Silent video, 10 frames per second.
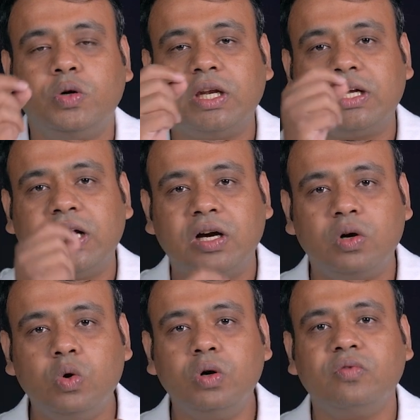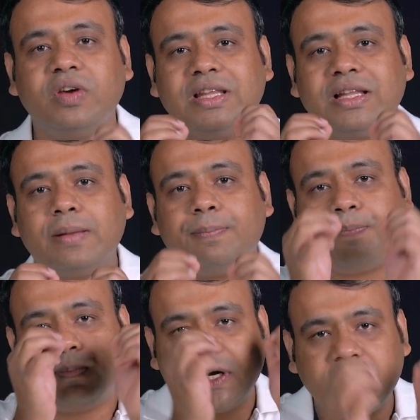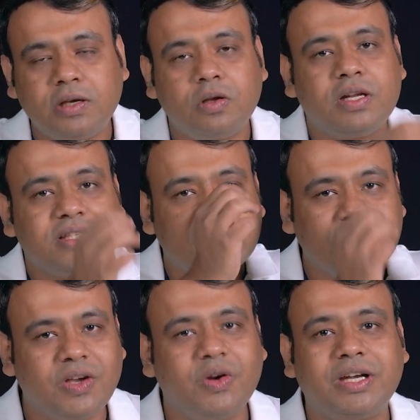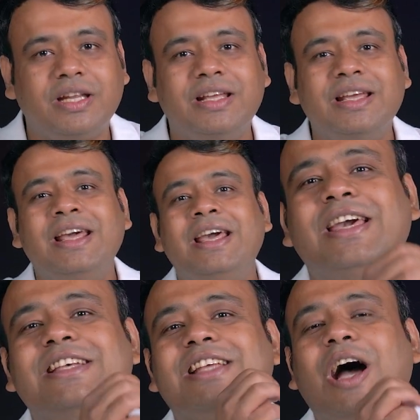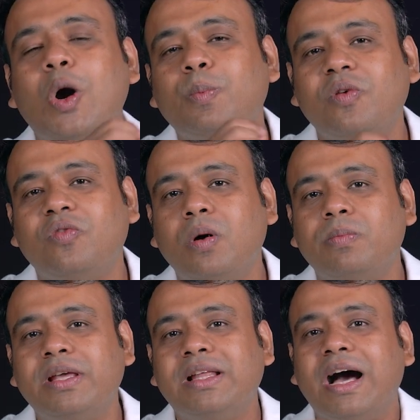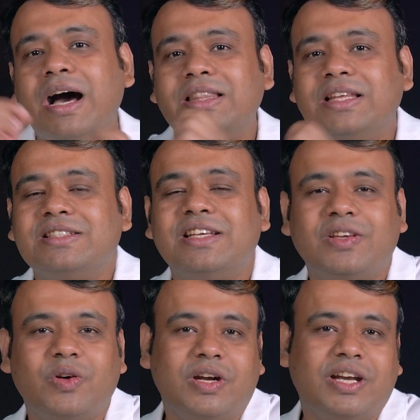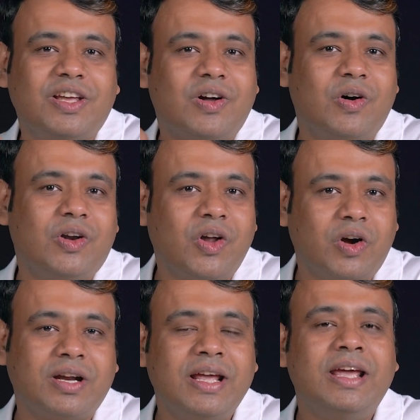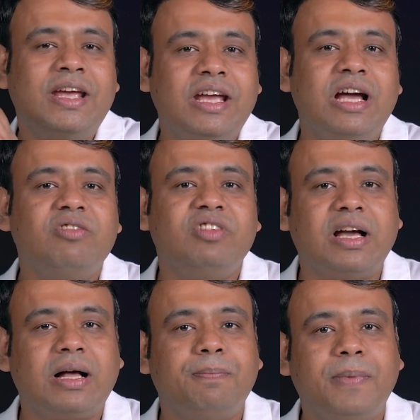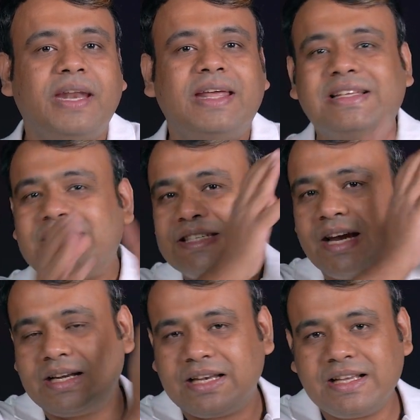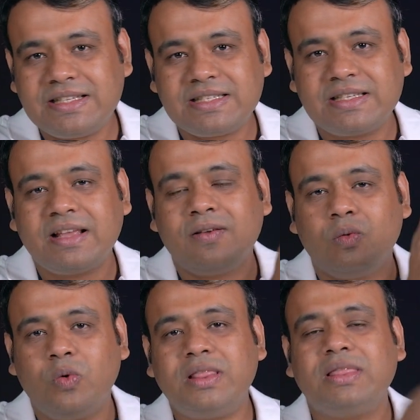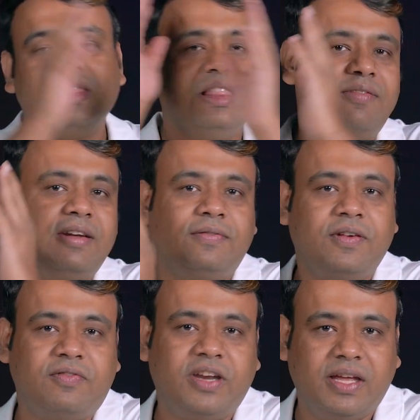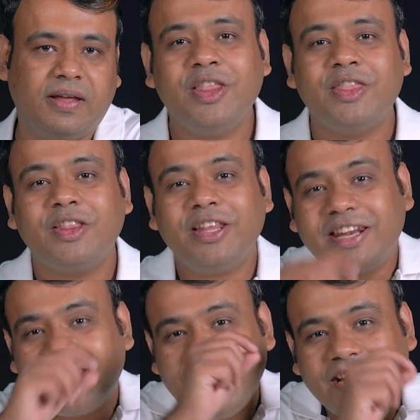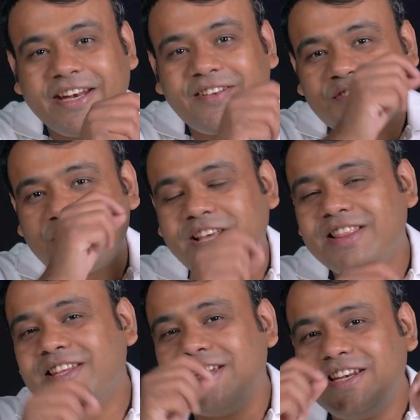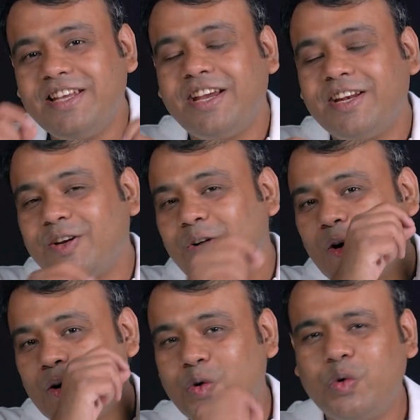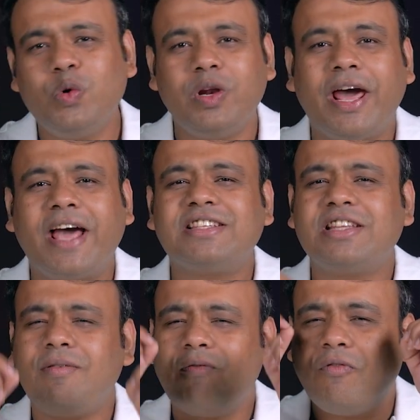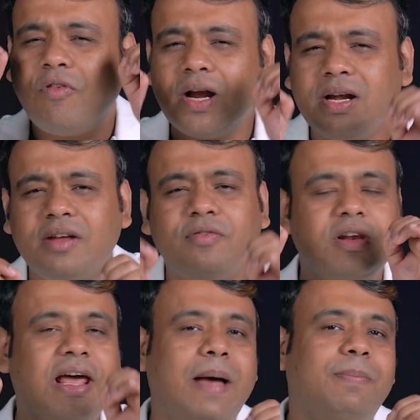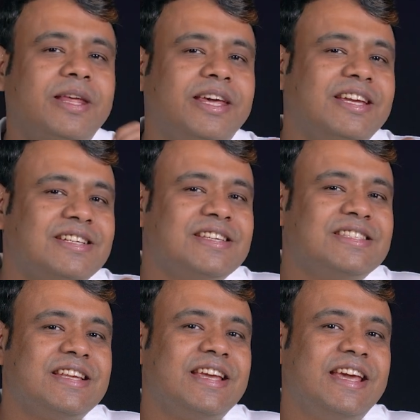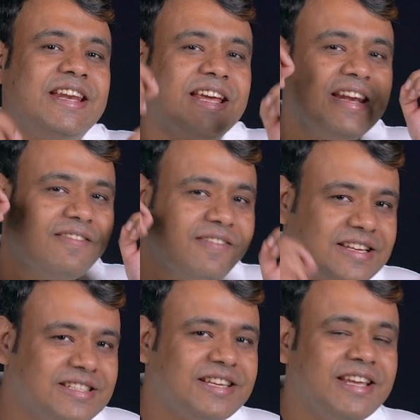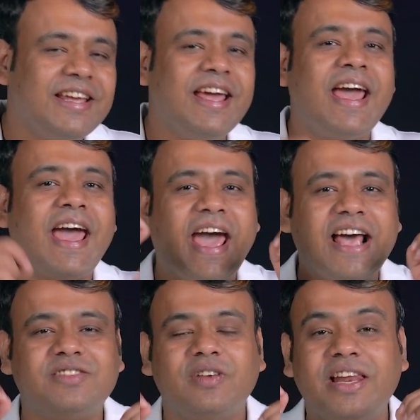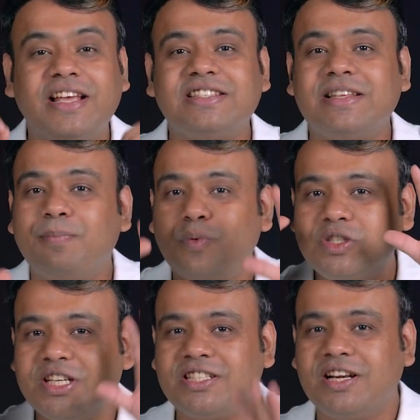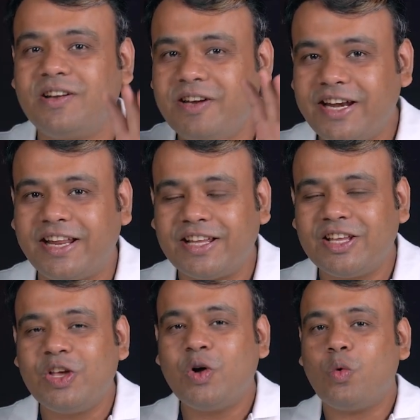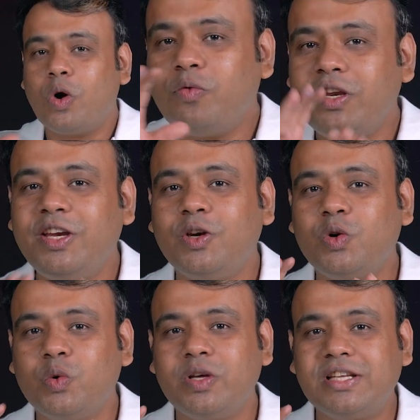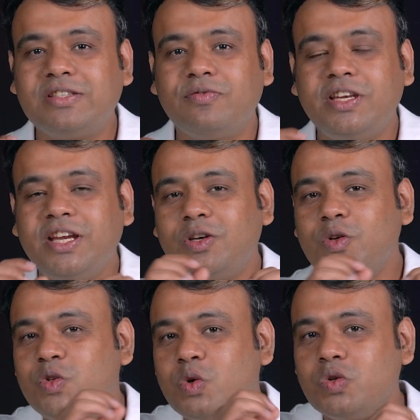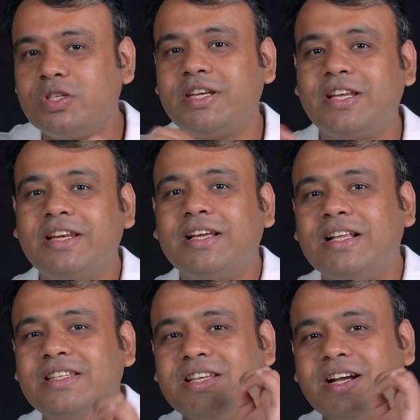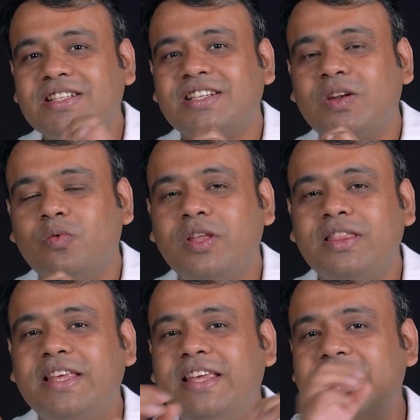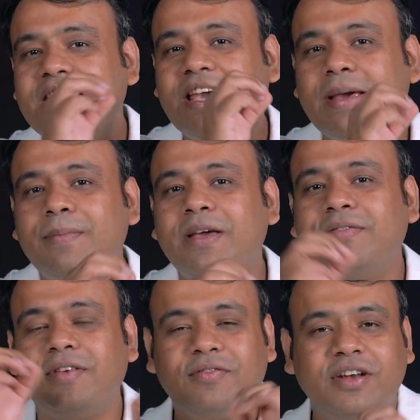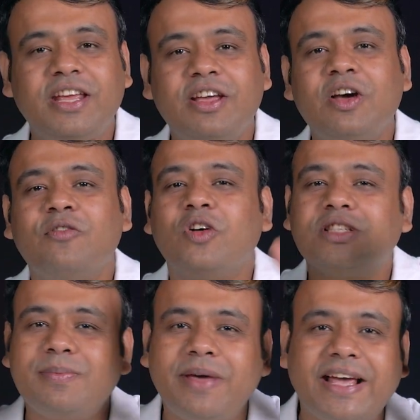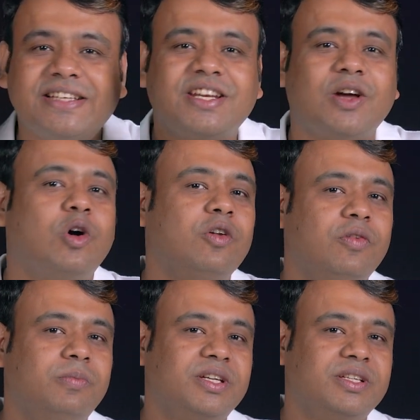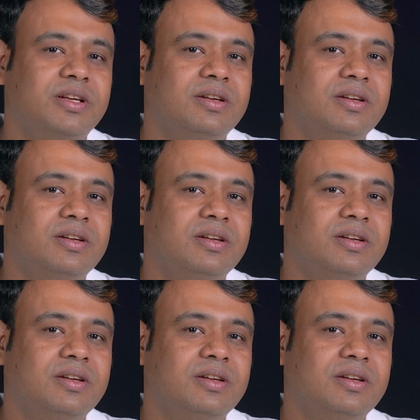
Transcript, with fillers: You can conclude whether the particular security is outperforming other security or not. Here we are comparing sectors with Nifty fifty. Now the relative strength indicator or tool has some wonderful applications in investing as well as some positional trading. What we need to do is we need to use it in conjunction with E M A fifty for some extra confirmation.